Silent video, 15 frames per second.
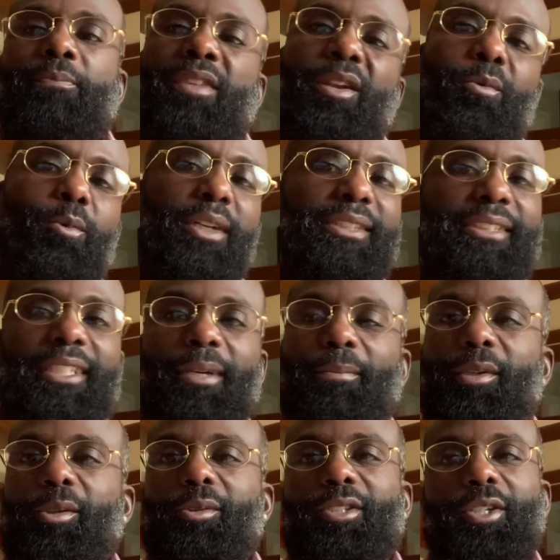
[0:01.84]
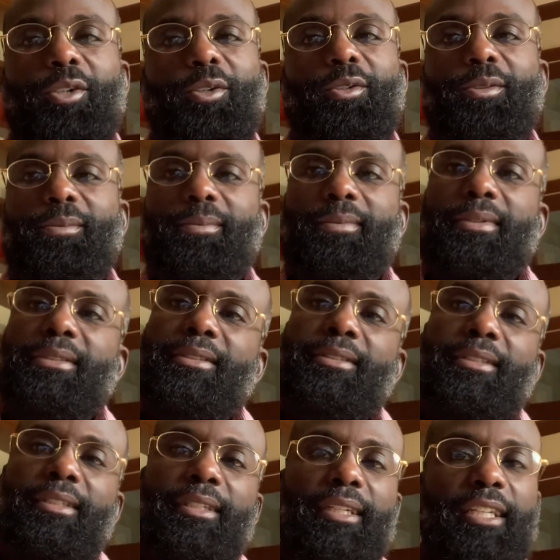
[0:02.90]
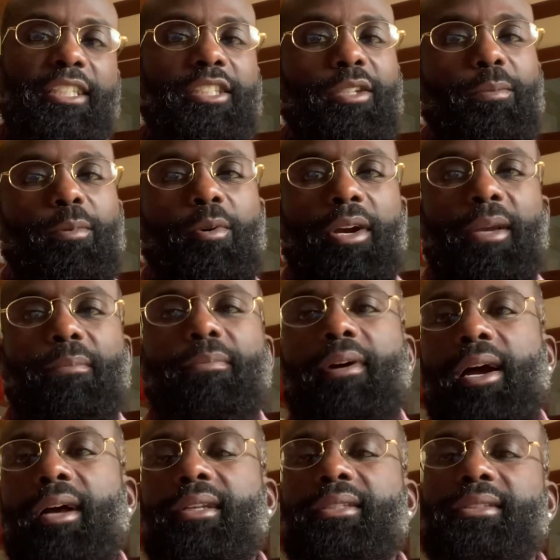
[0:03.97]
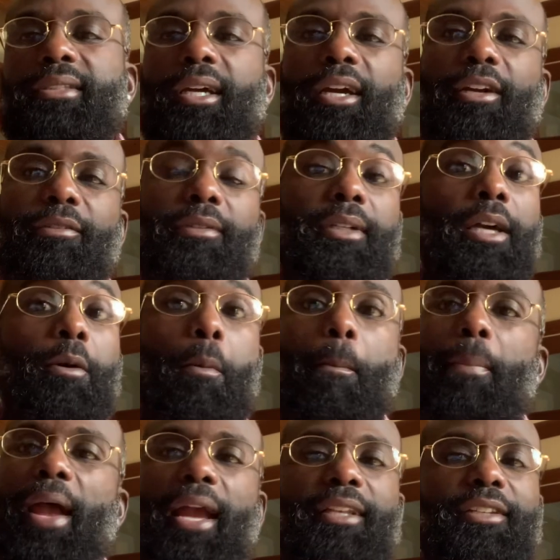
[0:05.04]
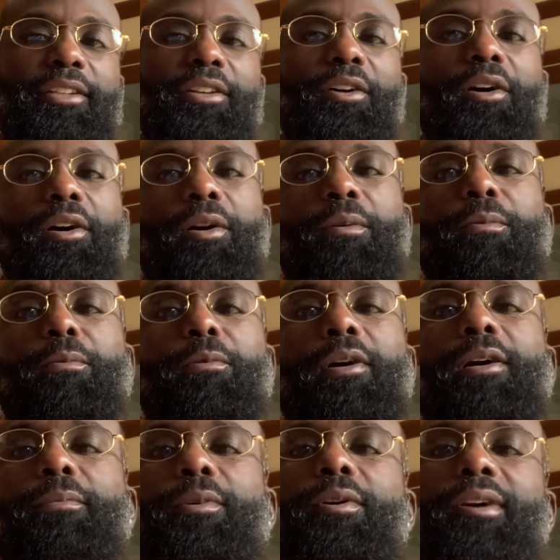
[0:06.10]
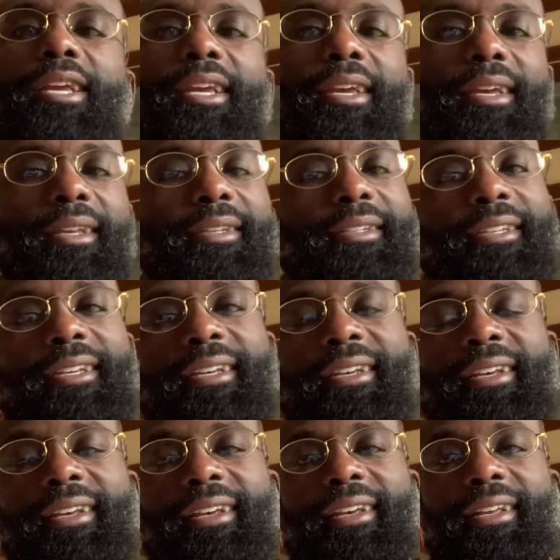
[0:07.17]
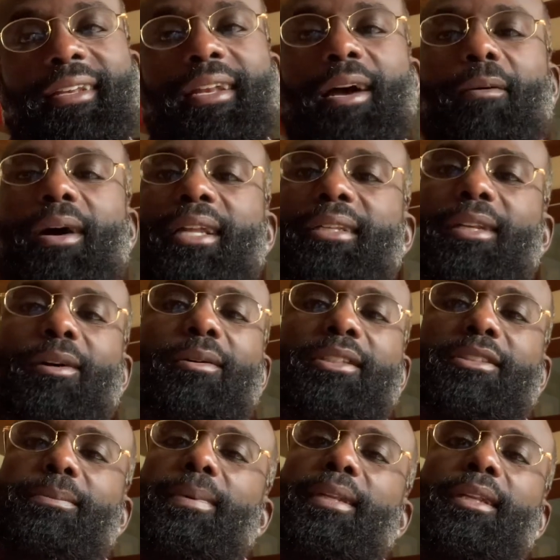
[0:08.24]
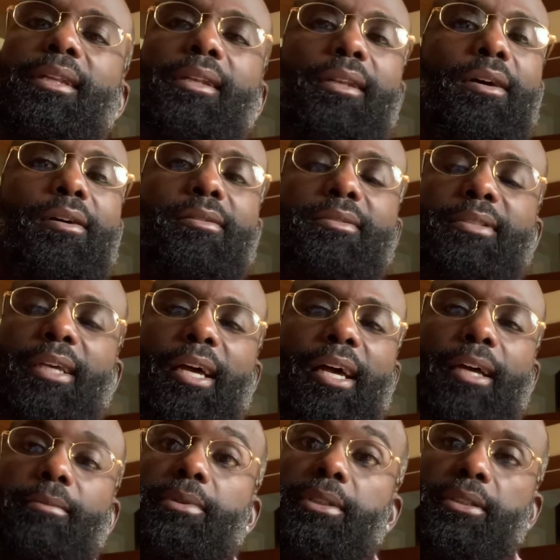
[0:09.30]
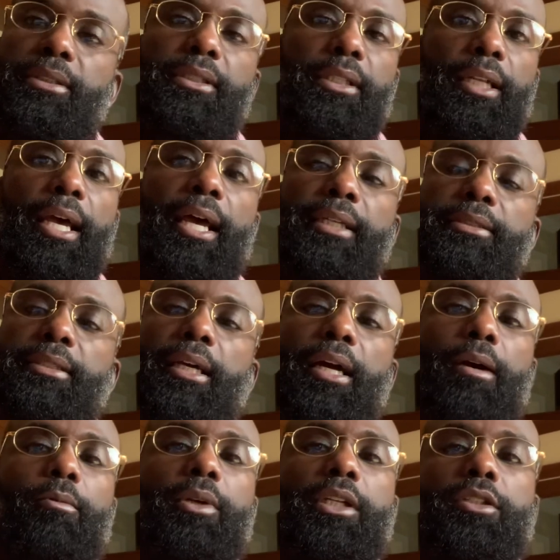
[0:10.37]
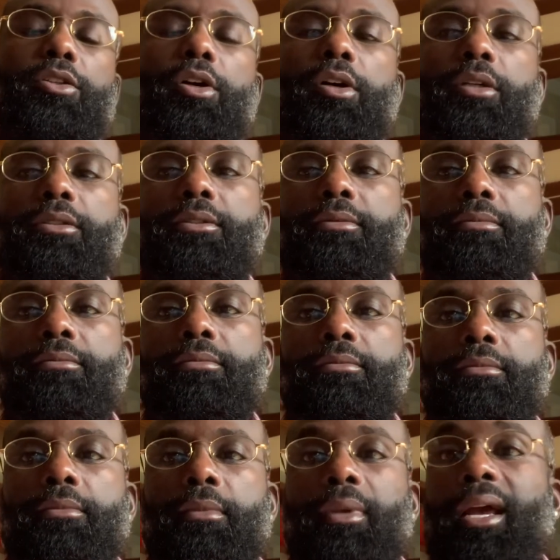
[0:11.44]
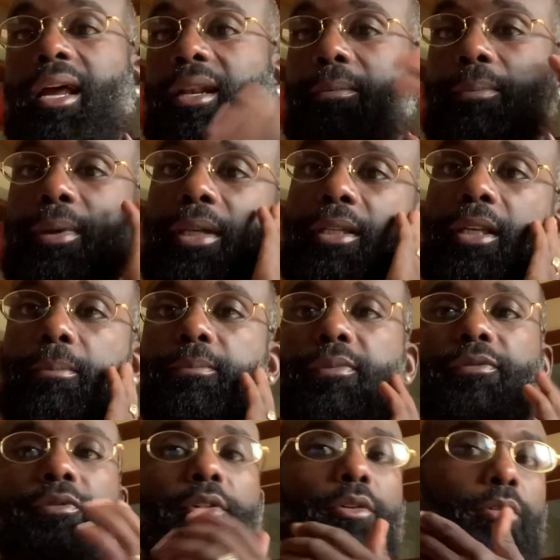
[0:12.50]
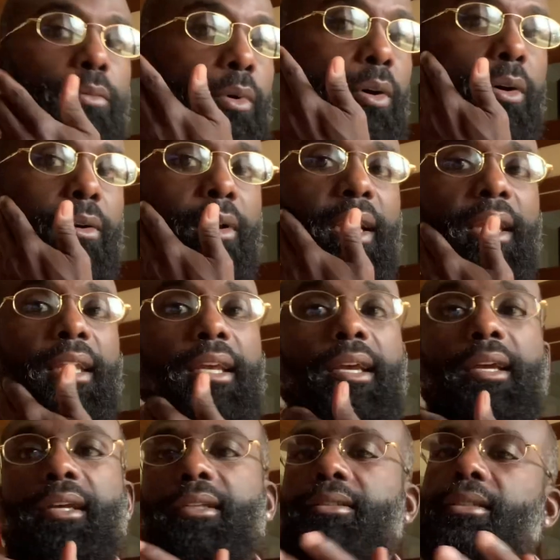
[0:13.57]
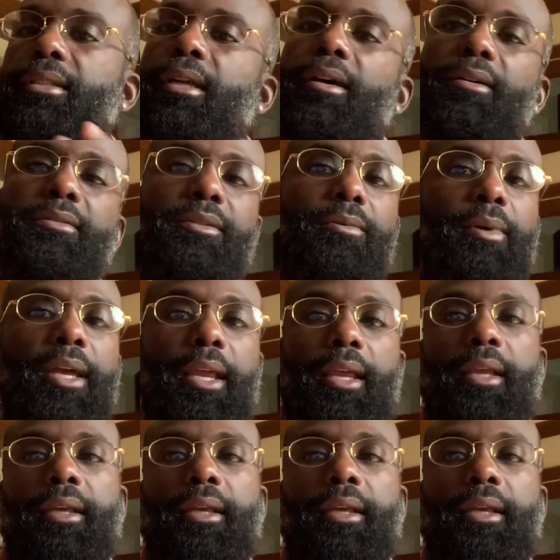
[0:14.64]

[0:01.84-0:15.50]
What's up, YouTube? It's your boy Brown and Serve coming back to y'all one more again. Now I know it's been a long time since the last time we talked. I done picked up a few more gray hairs along the way.